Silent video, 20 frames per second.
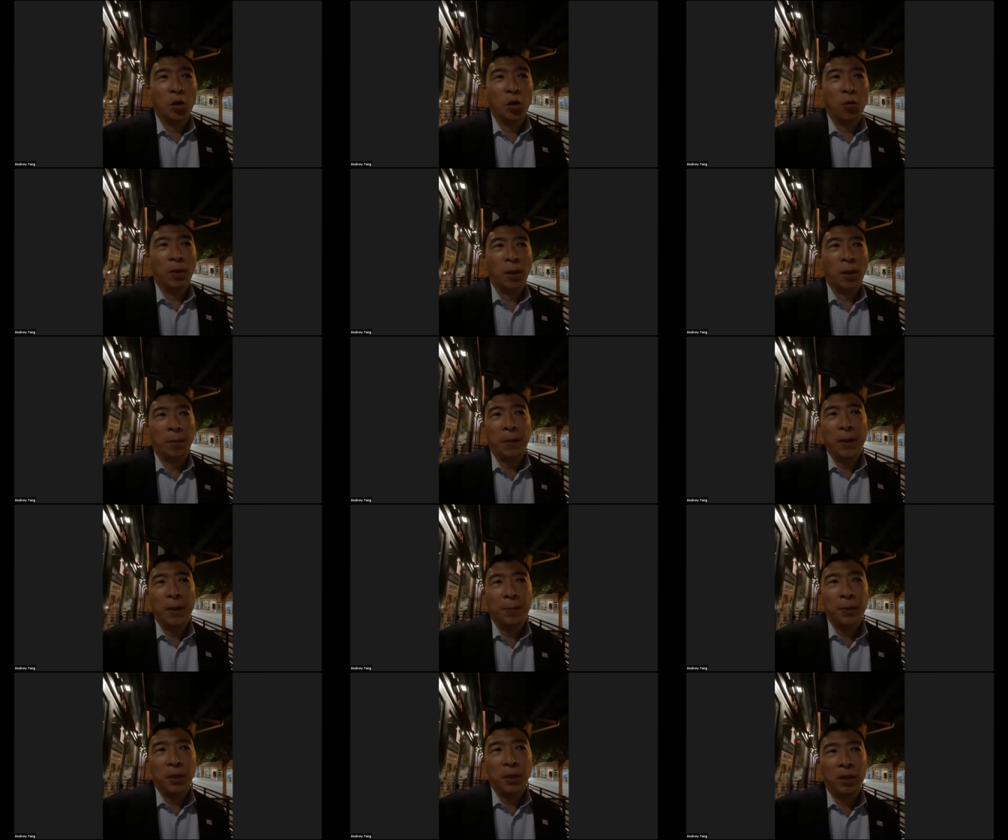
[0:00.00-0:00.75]
Like,
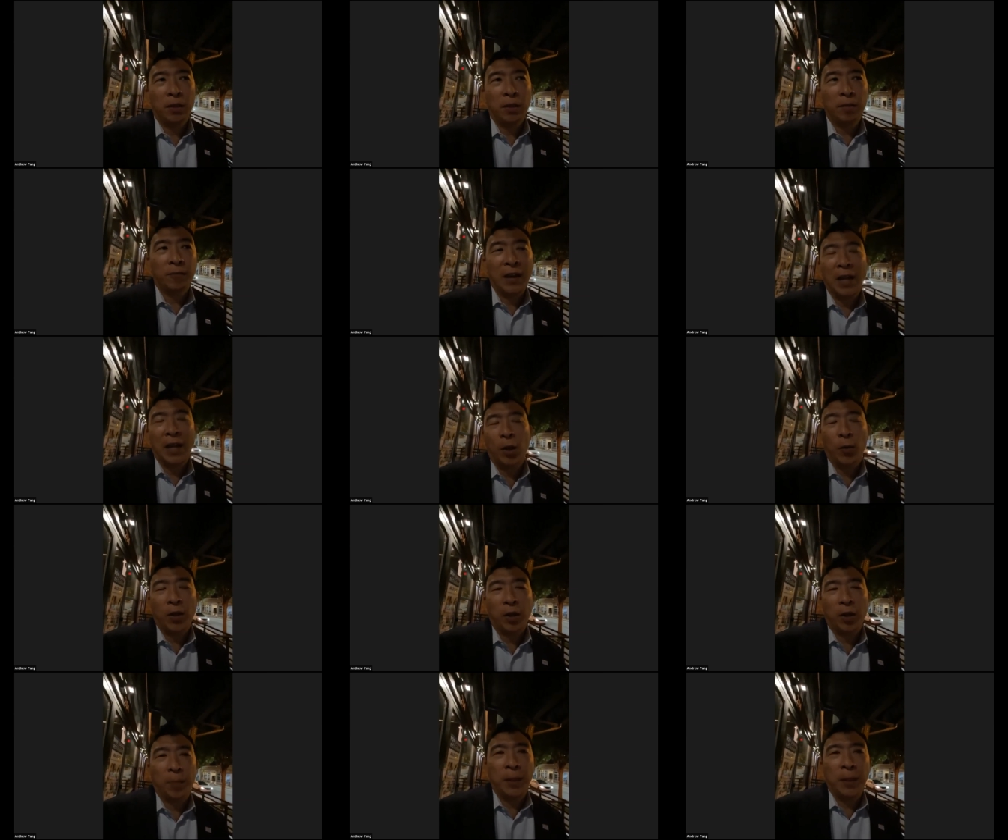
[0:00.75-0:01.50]
people follow
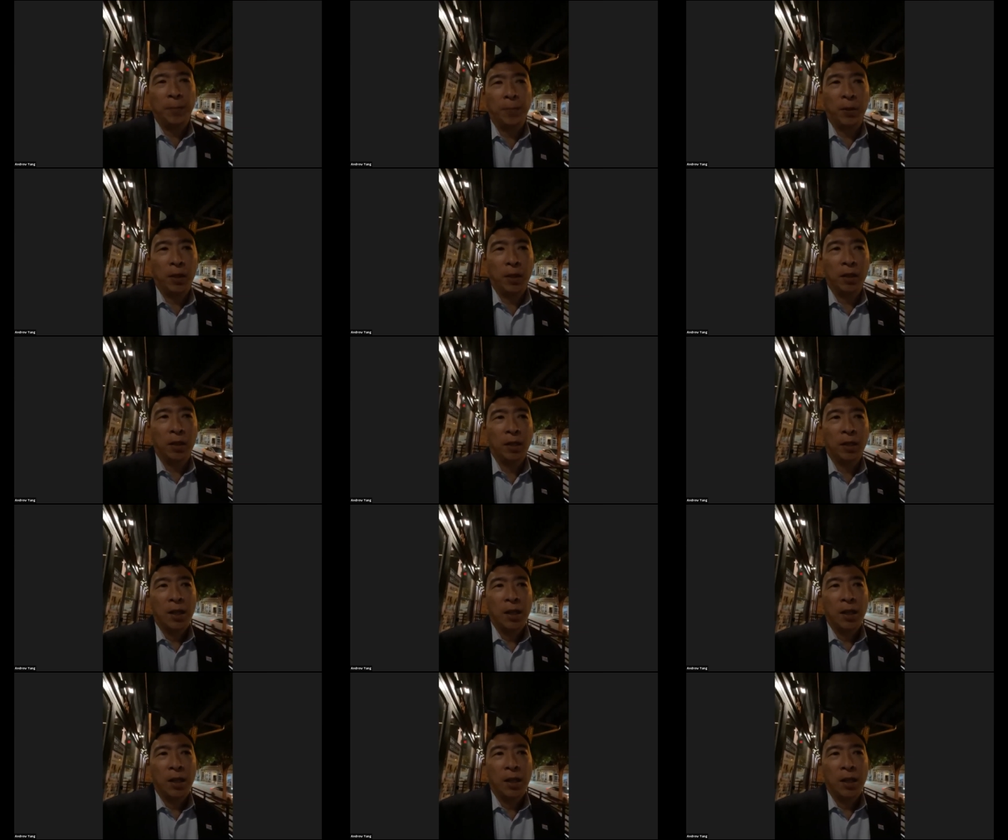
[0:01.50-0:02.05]
other people.